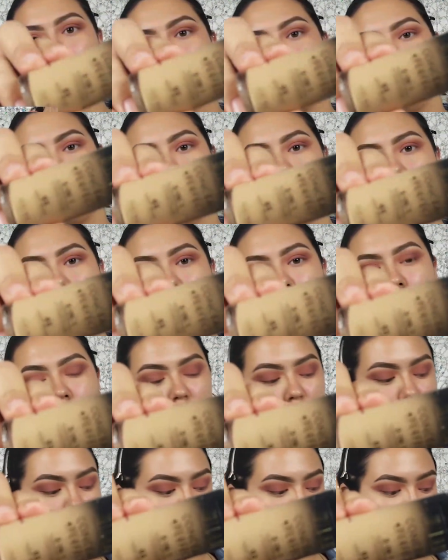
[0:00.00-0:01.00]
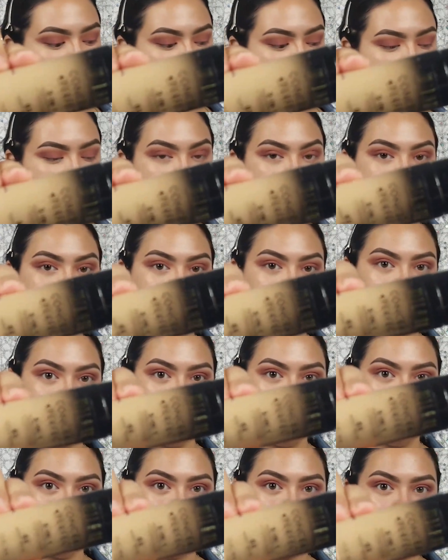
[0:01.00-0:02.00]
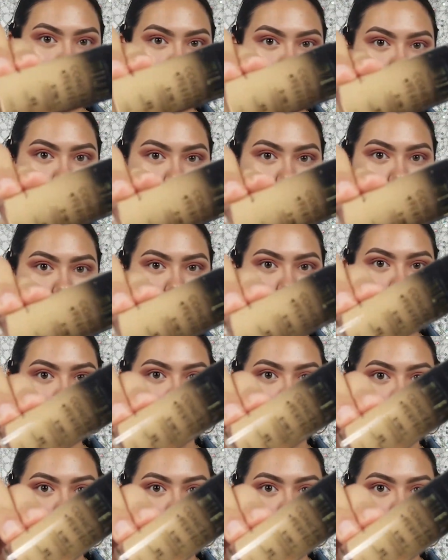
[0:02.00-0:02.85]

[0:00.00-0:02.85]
Now I'm taking my Milani Conceal and